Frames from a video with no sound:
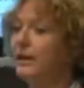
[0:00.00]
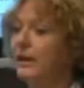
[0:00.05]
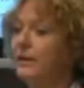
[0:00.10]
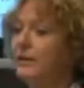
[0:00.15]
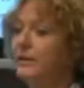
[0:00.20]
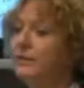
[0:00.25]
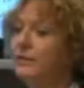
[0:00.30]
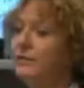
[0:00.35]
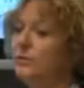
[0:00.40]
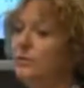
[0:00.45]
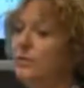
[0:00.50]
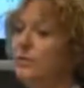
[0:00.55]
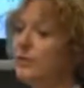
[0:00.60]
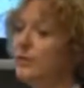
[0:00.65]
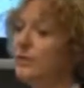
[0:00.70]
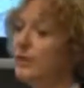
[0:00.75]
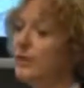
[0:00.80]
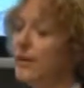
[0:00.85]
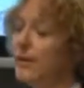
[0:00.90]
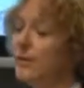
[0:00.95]
And if you look in
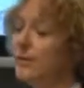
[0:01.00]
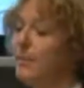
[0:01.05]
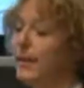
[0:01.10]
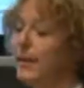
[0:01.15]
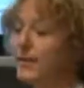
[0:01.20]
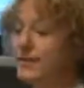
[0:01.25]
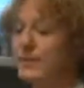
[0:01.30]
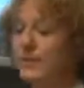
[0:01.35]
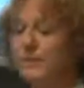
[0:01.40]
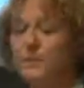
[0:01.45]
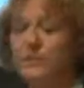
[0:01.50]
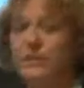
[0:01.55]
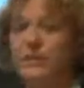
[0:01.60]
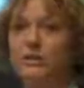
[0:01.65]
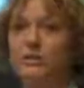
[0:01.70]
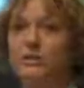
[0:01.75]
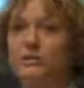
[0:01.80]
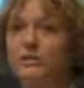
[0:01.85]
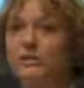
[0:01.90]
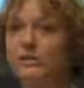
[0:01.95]
the knockout mouse, the
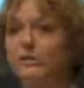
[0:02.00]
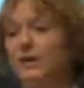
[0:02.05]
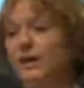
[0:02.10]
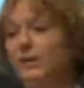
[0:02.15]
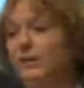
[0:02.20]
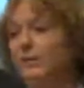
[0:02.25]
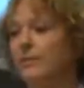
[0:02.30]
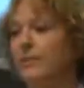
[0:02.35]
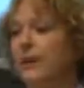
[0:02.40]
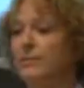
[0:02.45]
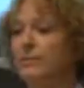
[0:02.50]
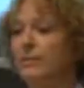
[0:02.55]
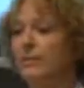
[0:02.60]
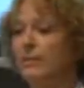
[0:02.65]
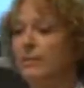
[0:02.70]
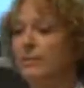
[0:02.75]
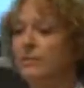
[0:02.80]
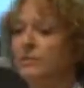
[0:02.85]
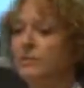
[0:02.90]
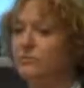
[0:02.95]
expression of
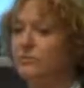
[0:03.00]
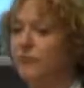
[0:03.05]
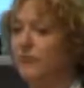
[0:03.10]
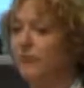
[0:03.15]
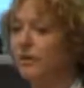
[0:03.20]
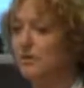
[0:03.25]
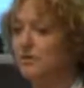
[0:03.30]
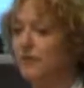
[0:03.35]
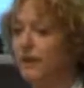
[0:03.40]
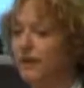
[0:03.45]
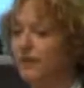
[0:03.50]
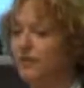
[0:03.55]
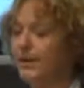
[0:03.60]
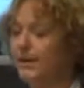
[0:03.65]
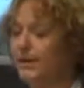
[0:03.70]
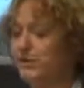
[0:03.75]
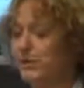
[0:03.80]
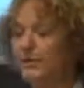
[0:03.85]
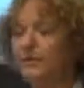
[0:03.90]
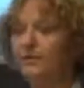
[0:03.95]
ApoM is reduced by
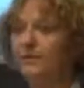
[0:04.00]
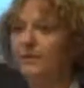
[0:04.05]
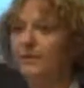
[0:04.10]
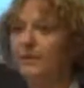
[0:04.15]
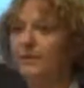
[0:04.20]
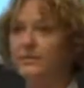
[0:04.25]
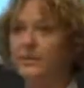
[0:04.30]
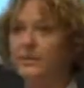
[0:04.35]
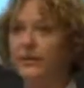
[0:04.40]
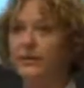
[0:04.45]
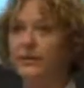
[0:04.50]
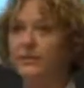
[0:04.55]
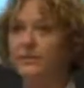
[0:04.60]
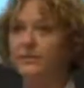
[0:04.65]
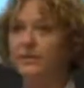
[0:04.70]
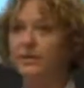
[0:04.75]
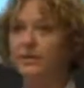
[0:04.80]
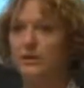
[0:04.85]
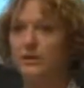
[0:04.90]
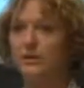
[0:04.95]
about 25
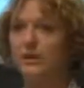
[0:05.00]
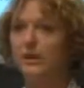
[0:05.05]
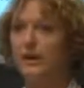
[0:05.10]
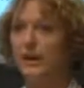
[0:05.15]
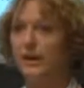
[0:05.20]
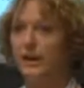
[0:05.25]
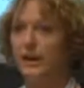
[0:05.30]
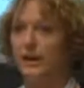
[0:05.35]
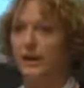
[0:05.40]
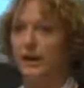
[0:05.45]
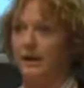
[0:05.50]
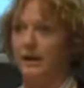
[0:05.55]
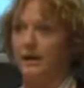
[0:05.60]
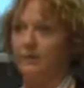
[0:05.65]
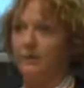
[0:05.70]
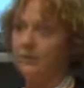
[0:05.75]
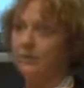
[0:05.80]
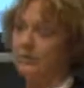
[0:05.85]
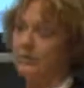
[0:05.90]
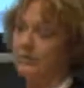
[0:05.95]
times. So
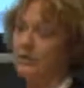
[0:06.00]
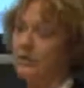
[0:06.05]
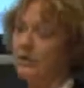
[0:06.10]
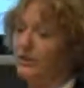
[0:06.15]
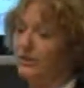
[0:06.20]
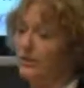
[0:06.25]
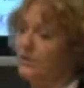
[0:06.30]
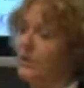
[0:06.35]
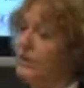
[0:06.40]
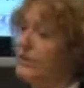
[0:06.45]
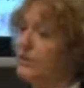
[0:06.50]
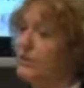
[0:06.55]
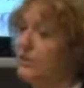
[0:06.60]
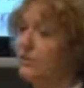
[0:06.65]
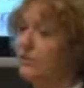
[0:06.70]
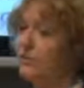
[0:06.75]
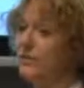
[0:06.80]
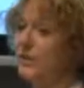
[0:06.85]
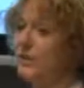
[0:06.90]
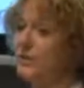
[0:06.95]
the other
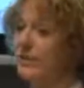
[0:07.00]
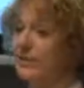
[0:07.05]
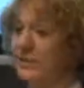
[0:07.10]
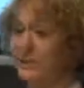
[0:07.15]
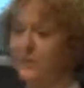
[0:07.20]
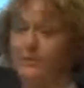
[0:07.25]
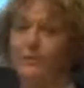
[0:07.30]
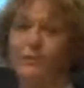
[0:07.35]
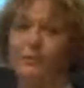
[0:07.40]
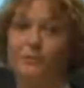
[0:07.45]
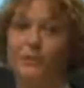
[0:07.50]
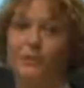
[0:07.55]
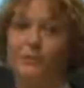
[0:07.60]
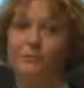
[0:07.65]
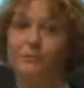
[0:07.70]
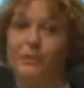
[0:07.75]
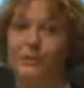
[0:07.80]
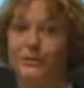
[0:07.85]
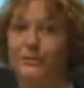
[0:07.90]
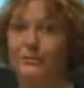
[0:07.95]
advantage of it is it's something we
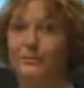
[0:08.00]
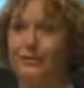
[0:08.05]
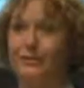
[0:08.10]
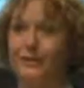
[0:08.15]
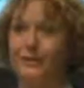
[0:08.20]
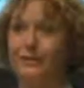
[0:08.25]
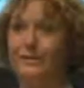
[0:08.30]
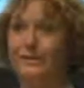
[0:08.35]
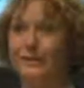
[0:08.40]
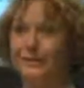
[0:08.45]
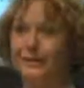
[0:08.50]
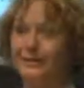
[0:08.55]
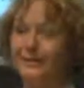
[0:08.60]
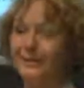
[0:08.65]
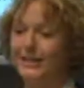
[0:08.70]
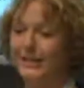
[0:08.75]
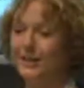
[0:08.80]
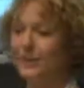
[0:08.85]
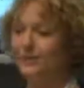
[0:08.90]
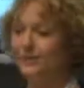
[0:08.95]
can measure in the
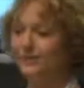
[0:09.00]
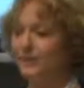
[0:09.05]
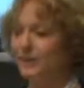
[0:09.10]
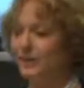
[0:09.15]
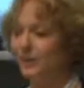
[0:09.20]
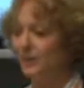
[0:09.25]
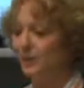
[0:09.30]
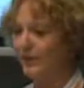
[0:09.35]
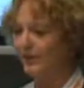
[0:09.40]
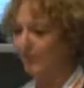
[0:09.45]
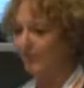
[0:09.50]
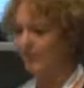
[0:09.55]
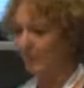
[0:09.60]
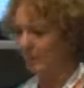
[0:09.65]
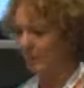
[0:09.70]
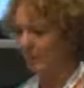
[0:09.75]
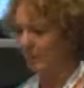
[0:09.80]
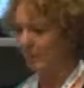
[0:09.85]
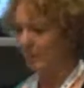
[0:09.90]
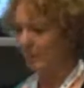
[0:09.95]
serum. So it
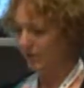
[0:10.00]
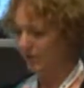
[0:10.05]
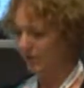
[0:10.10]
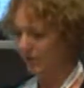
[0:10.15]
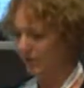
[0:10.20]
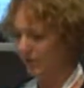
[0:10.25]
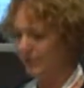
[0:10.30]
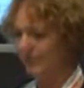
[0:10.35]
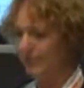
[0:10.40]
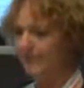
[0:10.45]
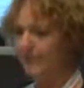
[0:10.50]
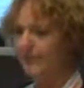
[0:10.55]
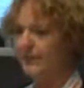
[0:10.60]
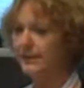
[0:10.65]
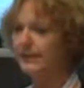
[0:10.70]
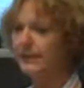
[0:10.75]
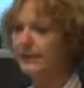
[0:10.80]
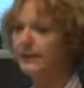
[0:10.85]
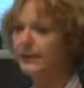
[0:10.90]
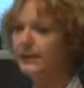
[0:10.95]
was a good
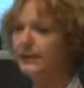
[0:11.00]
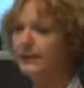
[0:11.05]
candidate.